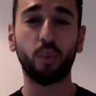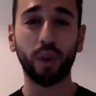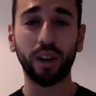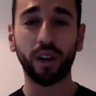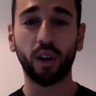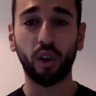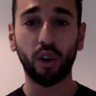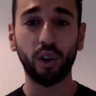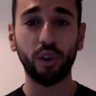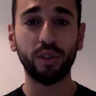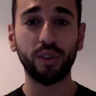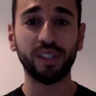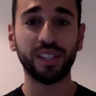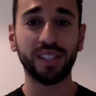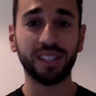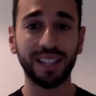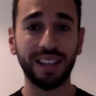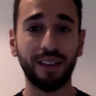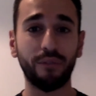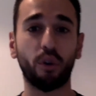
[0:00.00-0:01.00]
or lose,
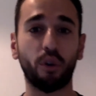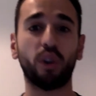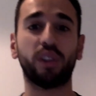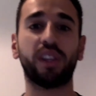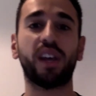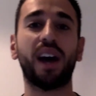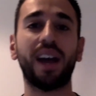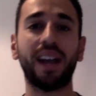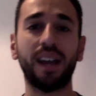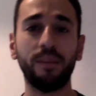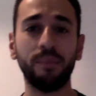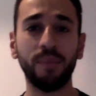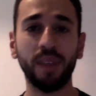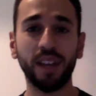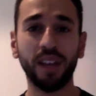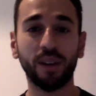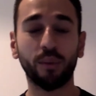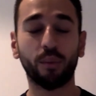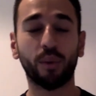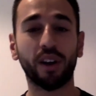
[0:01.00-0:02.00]
is live or die.
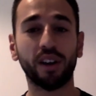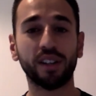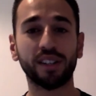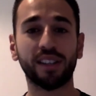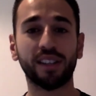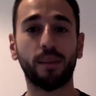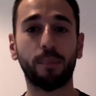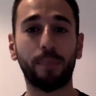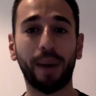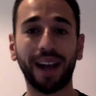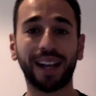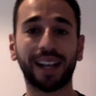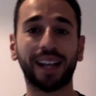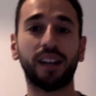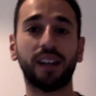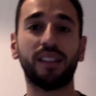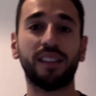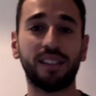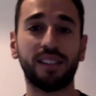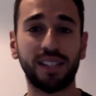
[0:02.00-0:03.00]
Whereas at the back
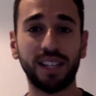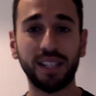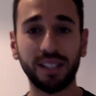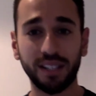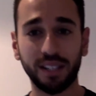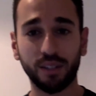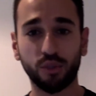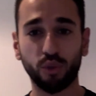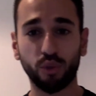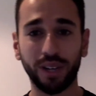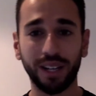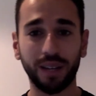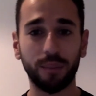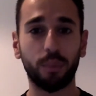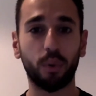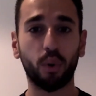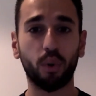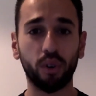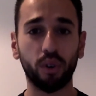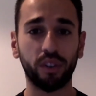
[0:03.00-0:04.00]
end of the season, it's really
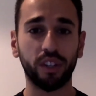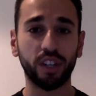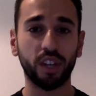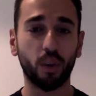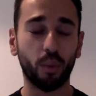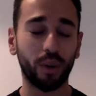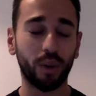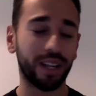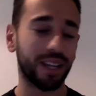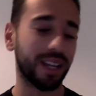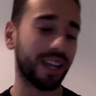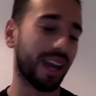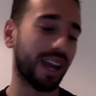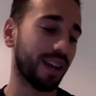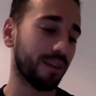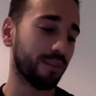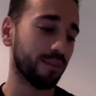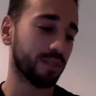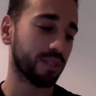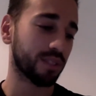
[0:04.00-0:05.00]
important that you're winning
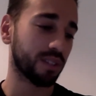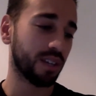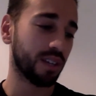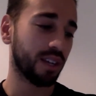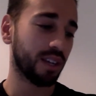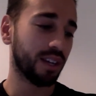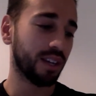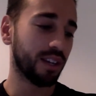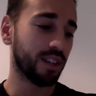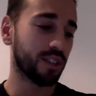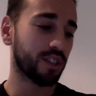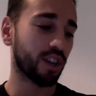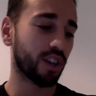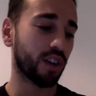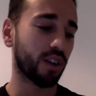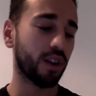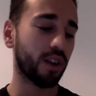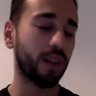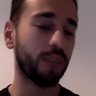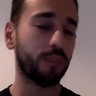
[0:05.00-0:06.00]
games.
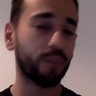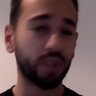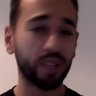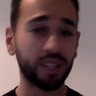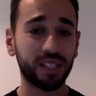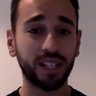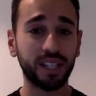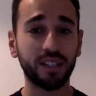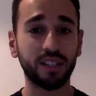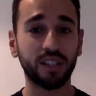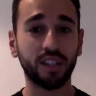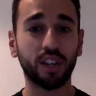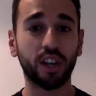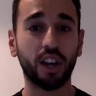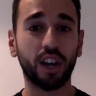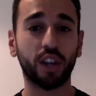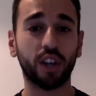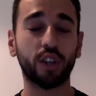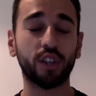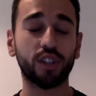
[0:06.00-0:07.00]
So pre-season is
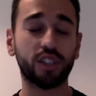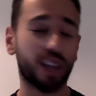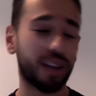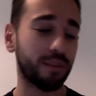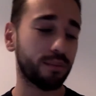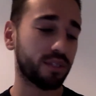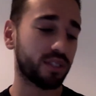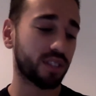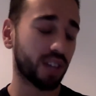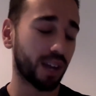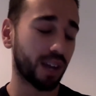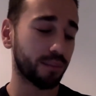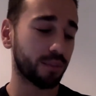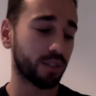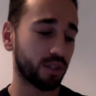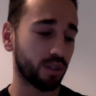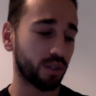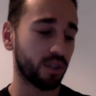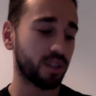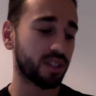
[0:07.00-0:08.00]
a good time
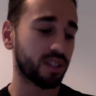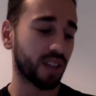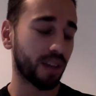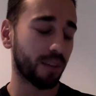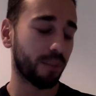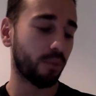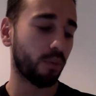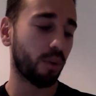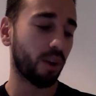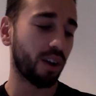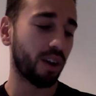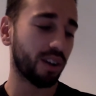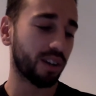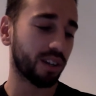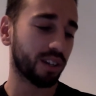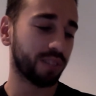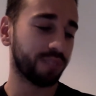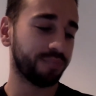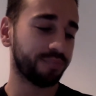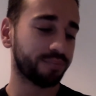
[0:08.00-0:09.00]
to this type of work.